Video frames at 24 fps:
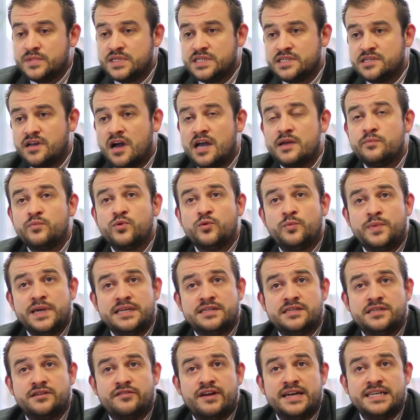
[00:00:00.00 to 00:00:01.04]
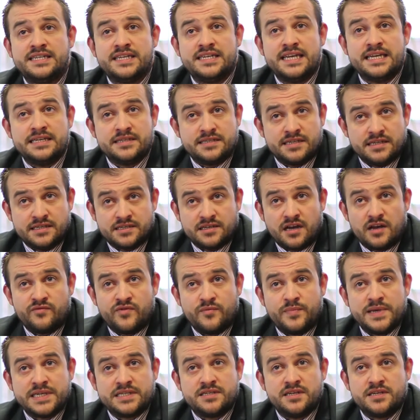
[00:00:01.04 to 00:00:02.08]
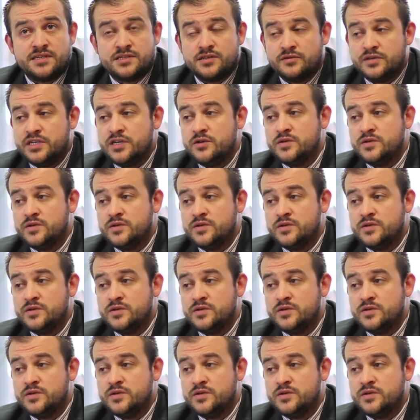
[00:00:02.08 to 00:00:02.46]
Skype will be integrated into Skype for Business, so